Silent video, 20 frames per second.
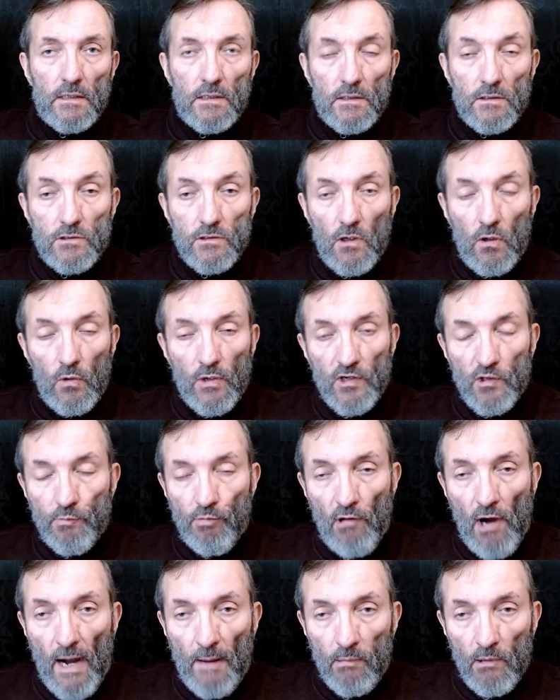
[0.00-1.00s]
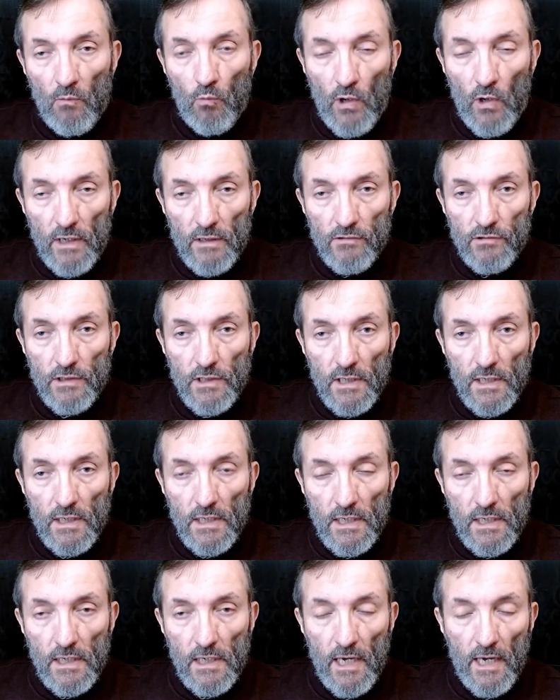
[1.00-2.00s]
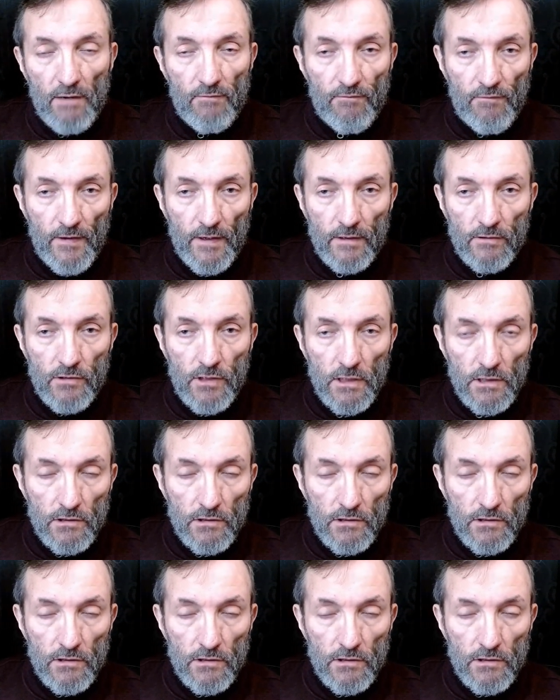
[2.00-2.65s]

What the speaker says: So his problem was he had fixed